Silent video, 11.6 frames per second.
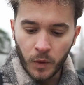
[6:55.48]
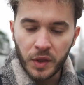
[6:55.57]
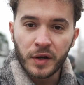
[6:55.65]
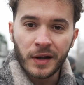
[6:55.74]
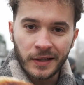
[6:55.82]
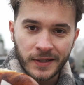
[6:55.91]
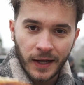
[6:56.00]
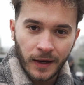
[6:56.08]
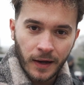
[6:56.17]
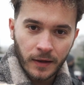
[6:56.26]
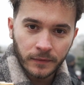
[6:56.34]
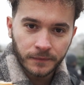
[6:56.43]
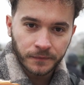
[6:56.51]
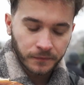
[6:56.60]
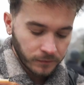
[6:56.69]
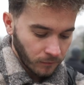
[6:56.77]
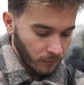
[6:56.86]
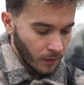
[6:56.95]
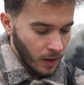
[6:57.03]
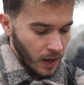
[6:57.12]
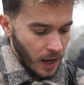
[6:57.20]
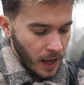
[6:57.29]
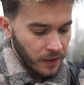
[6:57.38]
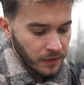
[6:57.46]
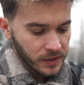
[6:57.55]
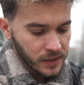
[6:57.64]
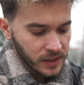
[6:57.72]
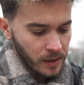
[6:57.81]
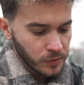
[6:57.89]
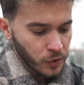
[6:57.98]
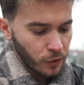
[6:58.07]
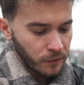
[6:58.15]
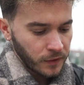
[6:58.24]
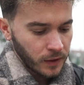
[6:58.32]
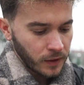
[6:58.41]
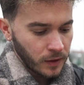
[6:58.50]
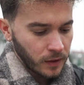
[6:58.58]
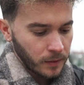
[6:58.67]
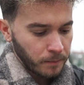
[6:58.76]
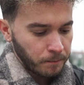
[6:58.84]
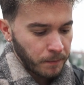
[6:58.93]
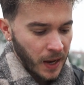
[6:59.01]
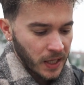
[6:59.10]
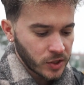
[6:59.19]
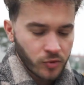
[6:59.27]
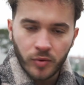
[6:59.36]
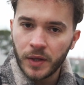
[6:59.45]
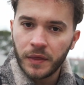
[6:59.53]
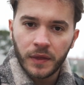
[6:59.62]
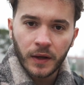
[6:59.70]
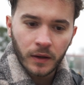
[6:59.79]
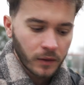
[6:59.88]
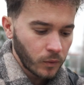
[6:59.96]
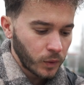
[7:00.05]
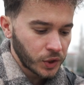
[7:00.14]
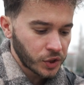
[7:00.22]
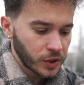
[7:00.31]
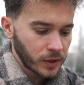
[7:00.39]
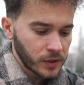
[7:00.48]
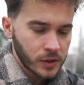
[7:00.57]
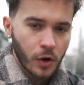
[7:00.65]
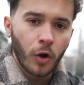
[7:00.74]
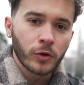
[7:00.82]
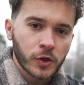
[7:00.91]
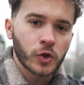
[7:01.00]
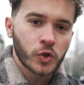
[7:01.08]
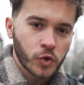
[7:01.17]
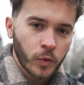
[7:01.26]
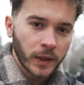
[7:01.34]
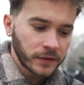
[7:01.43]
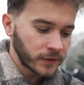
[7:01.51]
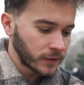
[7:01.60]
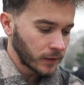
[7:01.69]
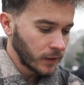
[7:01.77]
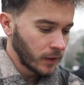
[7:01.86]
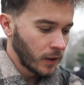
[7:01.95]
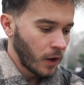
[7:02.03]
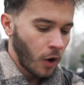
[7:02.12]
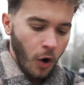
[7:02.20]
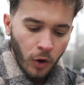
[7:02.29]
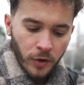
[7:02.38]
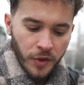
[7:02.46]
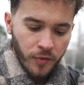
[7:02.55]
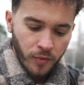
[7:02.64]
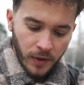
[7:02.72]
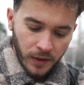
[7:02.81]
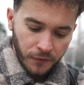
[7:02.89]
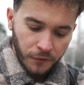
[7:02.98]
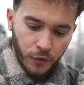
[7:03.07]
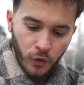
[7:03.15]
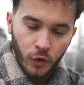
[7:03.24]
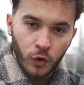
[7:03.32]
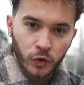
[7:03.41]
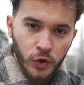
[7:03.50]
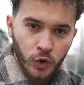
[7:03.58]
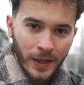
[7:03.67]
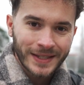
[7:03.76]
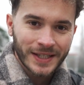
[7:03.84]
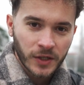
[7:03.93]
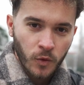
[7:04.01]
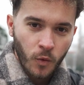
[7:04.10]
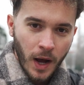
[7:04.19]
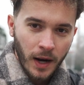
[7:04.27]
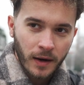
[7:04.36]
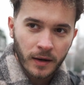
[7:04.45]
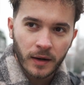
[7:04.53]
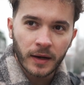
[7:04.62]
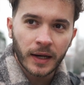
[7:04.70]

with Nutella. And this is some sort of a pastry thing, which is also sweet. All three for 21